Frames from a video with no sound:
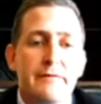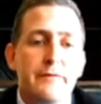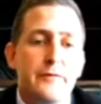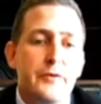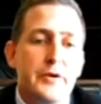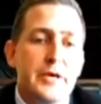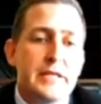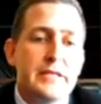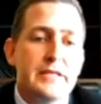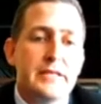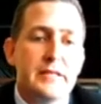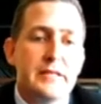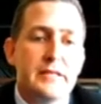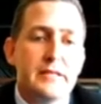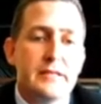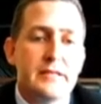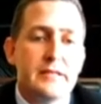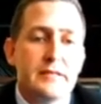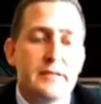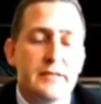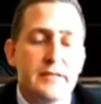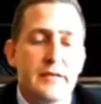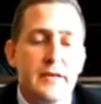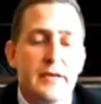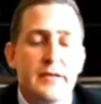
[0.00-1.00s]
instance,
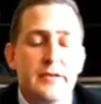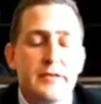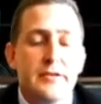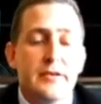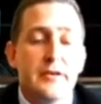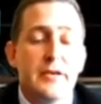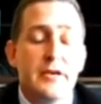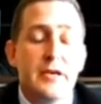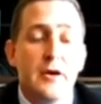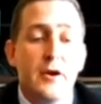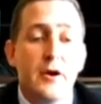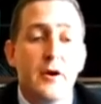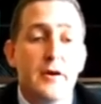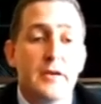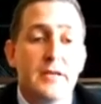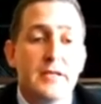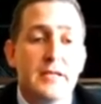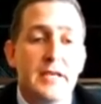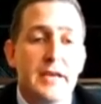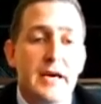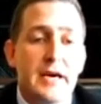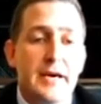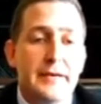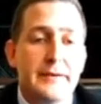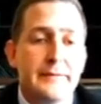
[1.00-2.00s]
during
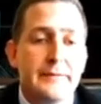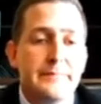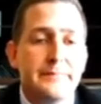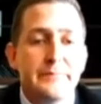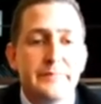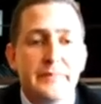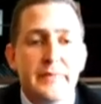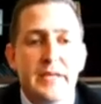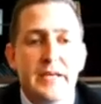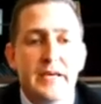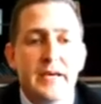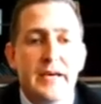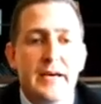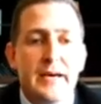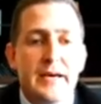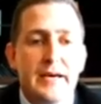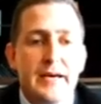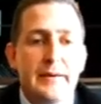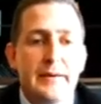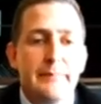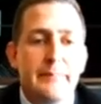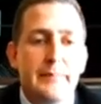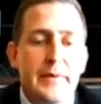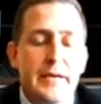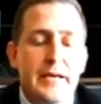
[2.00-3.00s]
lockdown,
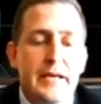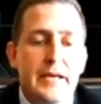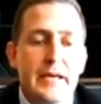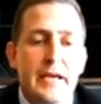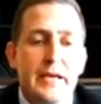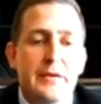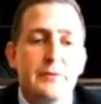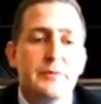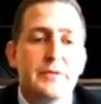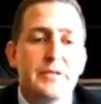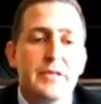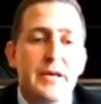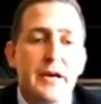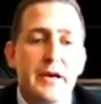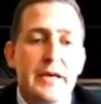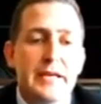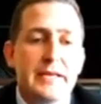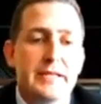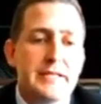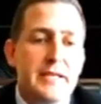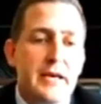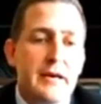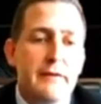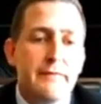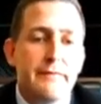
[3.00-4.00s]
it was
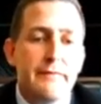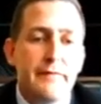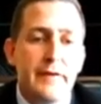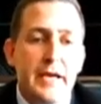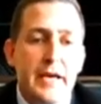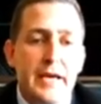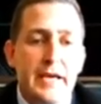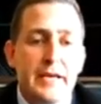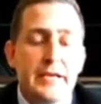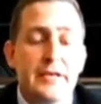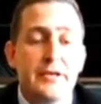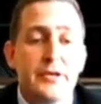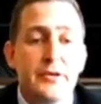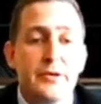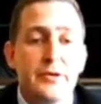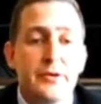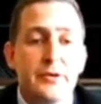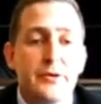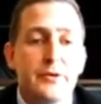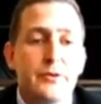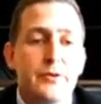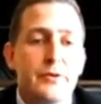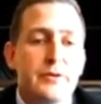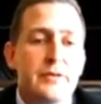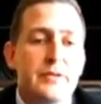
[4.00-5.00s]
going tough and
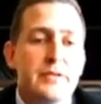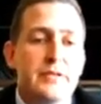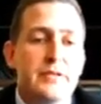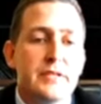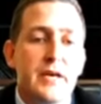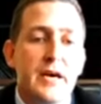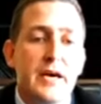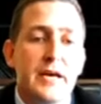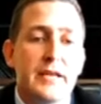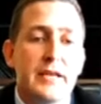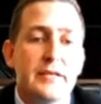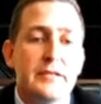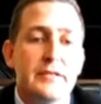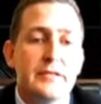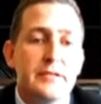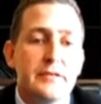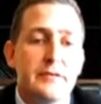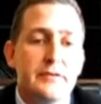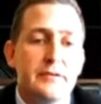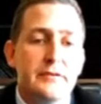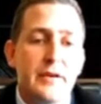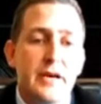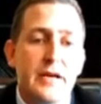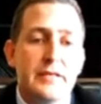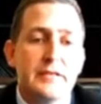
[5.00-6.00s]
you
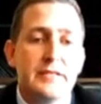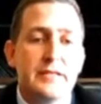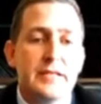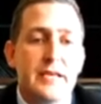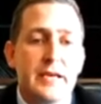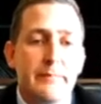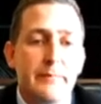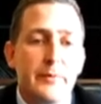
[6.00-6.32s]
decided to try and